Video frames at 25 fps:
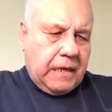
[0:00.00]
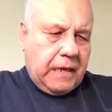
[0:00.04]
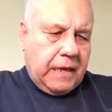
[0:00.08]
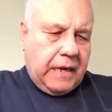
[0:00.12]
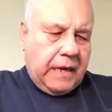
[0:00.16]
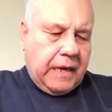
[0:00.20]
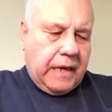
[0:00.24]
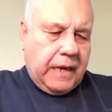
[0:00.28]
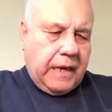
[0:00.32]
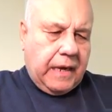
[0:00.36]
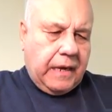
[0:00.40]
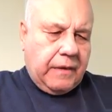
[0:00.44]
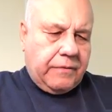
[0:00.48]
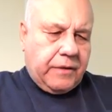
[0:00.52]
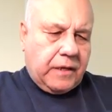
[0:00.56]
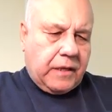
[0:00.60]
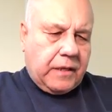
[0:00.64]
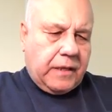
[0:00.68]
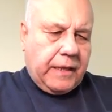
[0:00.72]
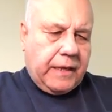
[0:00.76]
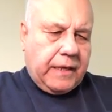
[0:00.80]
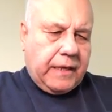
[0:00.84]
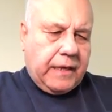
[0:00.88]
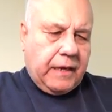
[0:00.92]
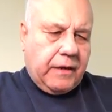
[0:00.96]
And the
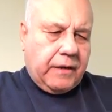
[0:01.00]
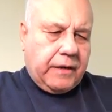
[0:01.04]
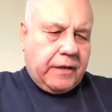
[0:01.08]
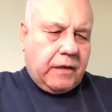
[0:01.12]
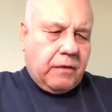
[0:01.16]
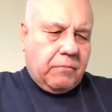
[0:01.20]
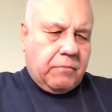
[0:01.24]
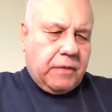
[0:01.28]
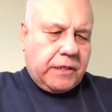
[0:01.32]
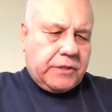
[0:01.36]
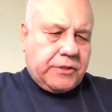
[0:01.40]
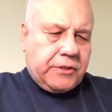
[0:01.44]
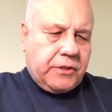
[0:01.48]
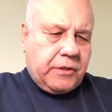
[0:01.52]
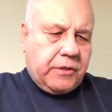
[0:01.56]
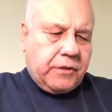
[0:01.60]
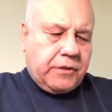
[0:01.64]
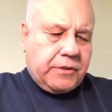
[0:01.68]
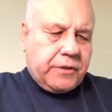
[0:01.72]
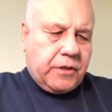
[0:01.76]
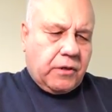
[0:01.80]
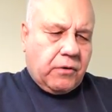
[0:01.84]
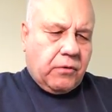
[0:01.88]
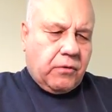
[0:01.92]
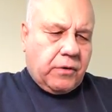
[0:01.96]
Clay County
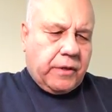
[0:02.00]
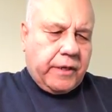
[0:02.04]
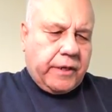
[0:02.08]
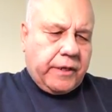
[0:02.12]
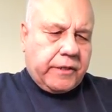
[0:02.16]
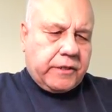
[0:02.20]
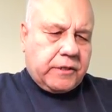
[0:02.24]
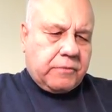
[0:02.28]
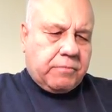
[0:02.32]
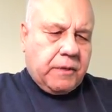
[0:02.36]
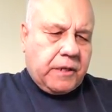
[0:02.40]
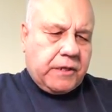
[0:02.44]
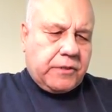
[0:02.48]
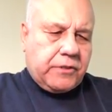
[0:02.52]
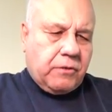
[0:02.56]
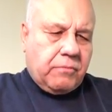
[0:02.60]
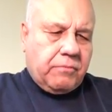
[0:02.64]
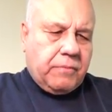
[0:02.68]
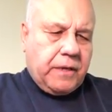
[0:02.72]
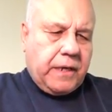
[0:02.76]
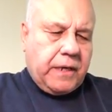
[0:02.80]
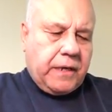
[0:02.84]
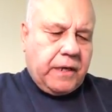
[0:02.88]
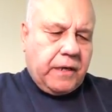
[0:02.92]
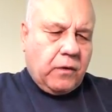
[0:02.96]
Commissioners are holding a special
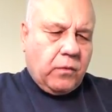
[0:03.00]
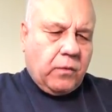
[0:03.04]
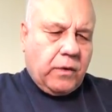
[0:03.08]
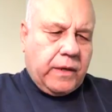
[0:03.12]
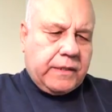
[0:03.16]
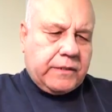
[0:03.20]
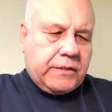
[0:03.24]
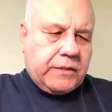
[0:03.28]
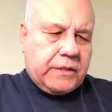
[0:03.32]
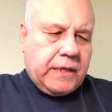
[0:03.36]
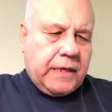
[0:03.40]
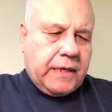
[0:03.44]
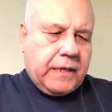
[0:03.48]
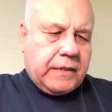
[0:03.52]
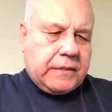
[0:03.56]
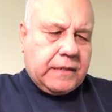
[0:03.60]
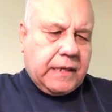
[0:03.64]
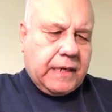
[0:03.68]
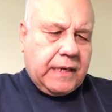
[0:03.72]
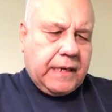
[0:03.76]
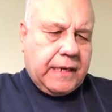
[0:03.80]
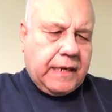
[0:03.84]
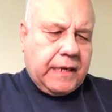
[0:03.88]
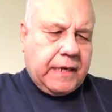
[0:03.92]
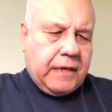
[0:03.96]
meeting Wednesday at
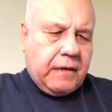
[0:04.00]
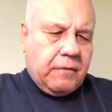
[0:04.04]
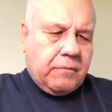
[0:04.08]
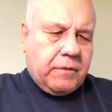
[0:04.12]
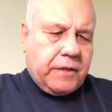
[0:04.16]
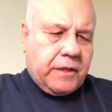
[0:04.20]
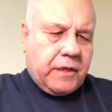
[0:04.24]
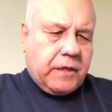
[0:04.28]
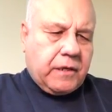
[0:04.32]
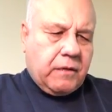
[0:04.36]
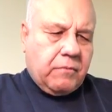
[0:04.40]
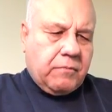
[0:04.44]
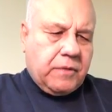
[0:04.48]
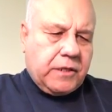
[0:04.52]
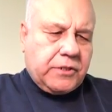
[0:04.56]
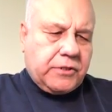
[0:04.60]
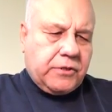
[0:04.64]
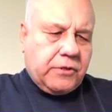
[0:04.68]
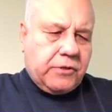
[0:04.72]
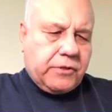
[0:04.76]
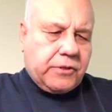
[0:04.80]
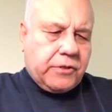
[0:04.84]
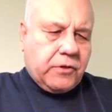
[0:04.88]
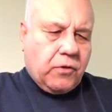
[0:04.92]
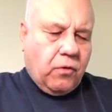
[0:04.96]
10 a.m. in the
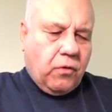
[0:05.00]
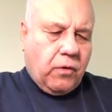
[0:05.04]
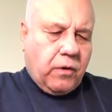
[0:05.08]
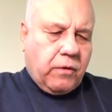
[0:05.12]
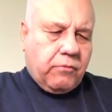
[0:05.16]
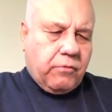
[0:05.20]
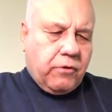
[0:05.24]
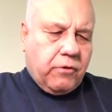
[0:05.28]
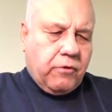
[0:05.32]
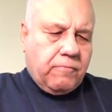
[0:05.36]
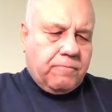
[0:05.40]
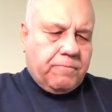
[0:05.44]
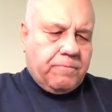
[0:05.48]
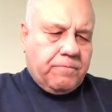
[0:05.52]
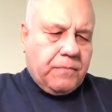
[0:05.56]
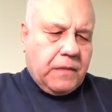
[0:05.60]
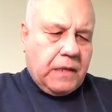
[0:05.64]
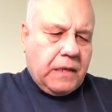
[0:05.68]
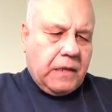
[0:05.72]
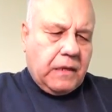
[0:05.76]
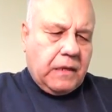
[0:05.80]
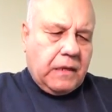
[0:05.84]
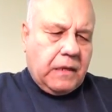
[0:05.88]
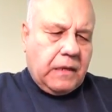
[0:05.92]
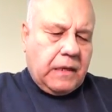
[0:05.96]
Commissioners' Courtroom
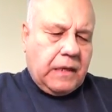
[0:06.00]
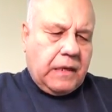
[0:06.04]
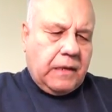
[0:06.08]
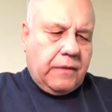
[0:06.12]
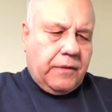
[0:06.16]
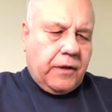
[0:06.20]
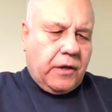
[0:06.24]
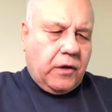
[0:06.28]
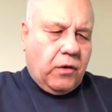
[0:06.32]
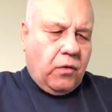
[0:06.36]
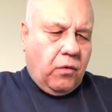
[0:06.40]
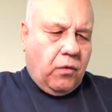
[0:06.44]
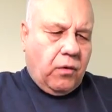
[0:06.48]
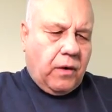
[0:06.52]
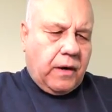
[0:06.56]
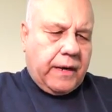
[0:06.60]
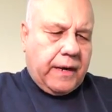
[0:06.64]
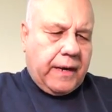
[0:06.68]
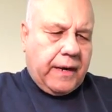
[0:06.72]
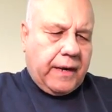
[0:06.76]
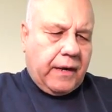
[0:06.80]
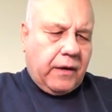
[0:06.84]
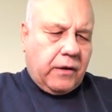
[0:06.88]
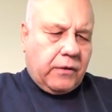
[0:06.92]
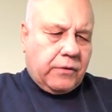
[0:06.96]
in the
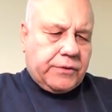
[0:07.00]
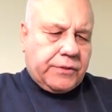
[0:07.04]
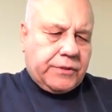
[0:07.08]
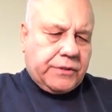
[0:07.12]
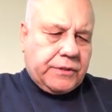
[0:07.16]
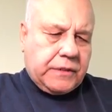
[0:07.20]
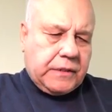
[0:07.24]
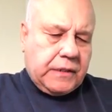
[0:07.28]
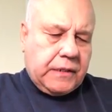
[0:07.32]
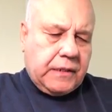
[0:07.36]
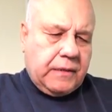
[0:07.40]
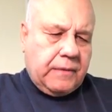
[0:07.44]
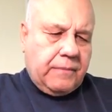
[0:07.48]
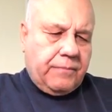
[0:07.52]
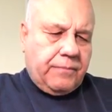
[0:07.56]
courthouse.